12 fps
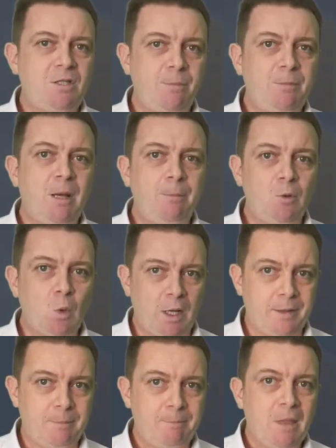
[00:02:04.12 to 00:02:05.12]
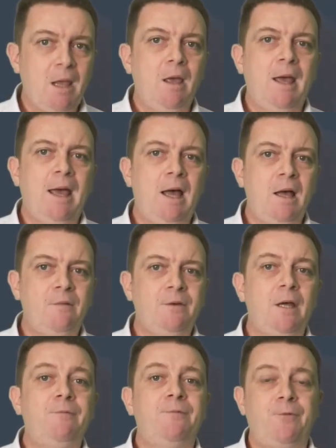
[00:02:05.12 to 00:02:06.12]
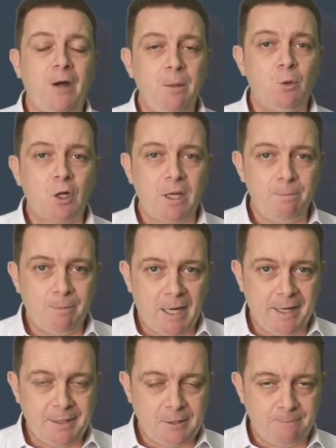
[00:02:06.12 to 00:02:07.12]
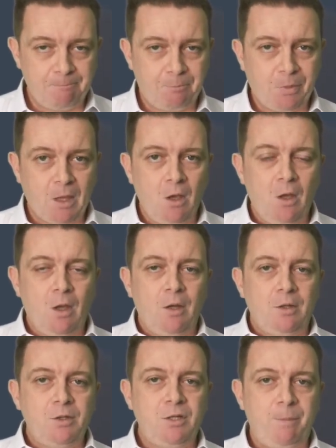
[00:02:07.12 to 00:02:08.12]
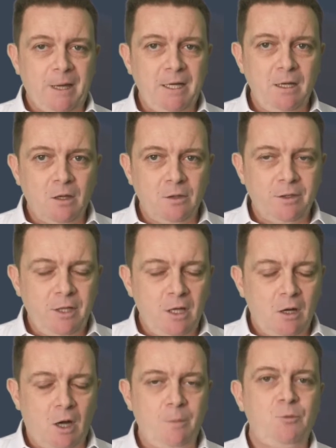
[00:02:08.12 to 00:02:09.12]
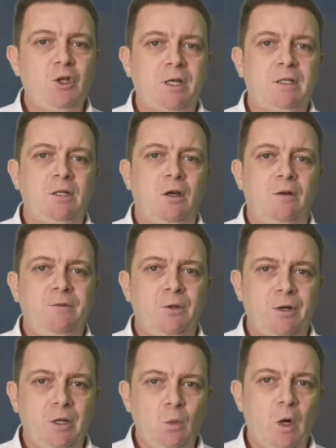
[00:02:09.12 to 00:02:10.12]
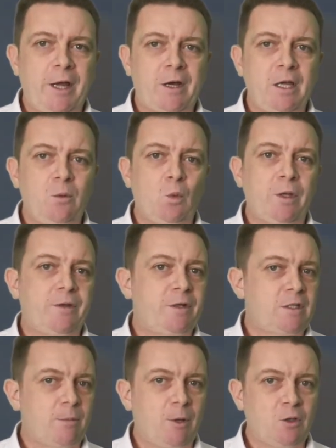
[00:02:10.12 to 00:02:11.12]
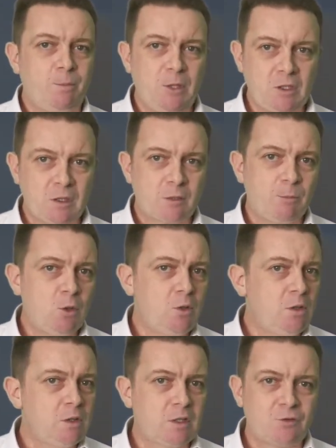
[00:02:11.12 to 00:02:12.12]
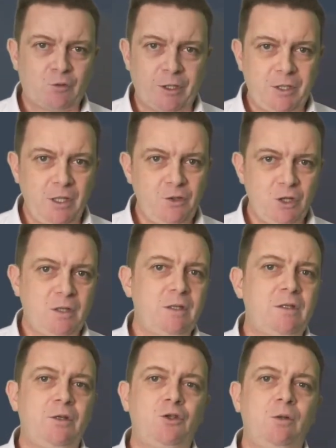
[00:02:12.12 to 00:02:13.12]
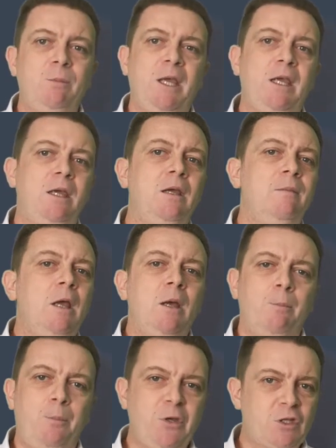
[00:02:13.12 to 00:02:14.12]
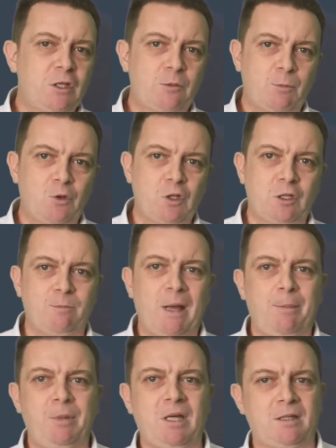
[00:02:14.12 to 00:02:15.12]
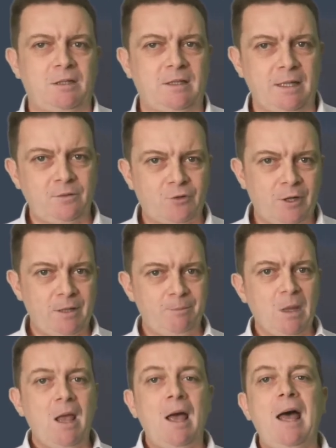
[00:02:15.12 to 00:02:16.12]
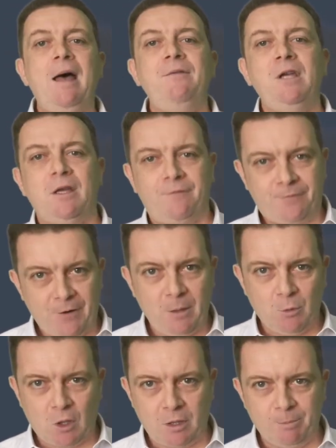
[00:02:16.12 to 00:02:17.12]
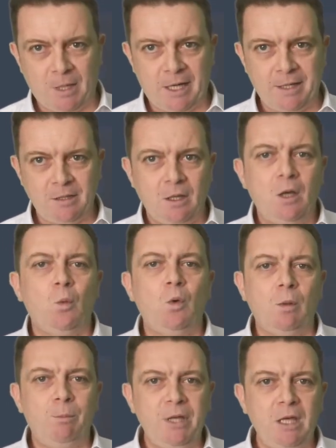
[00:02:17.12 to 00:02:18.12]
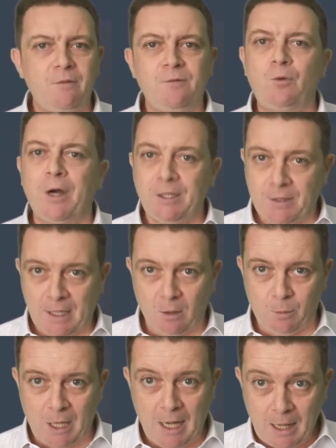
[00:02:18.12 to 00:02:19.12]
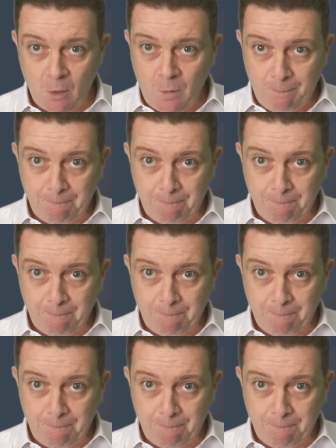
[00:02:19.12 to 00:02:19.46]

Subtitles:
Tip number 1, have a framework in mind. Depending on the object of your inquiry, whether it's about business models, strategic decision-making, business process mapping, etc., having a framework in mind will be of great help. How?